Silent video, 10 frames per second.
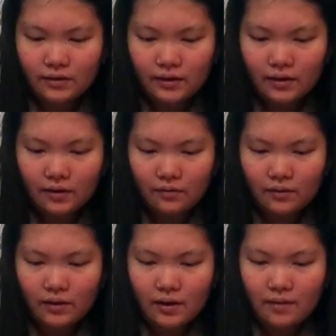So,
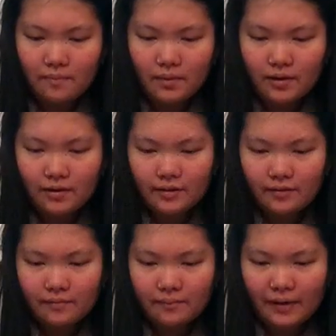but
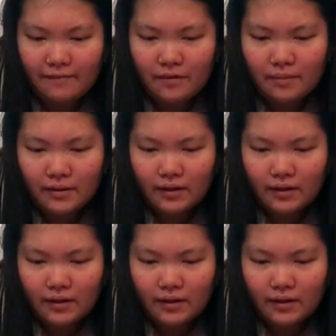My favorite part